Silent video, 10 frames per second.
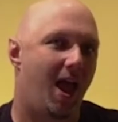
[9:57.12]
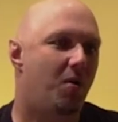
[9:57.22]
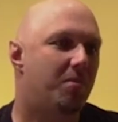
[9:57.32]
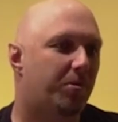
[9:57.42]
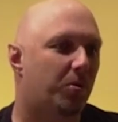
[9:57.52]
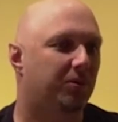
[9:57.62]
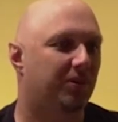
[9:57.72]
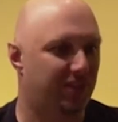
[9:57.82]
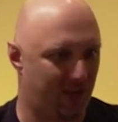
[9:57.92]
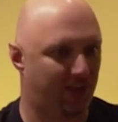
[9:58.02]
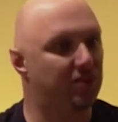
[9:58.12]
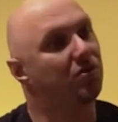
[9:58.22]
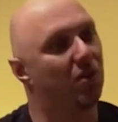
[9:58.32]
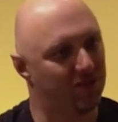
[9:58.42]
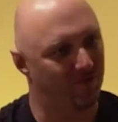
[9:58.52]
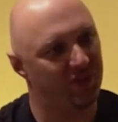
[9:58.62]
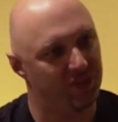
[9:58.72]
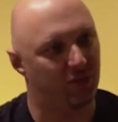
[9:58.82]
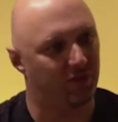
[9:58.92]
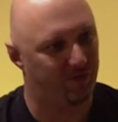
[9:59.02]
How important is exercise and
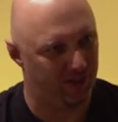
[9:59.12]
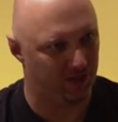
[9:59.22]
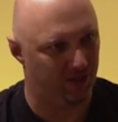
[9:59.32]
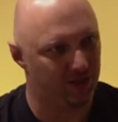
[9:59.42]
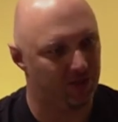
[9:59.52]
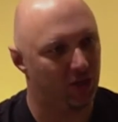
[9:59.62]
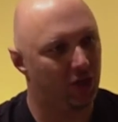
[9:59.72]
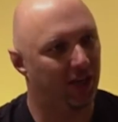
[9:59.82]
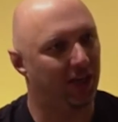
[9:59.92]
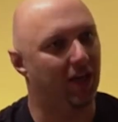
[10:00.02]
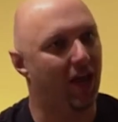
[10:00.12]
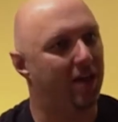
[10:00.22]
physical fitness in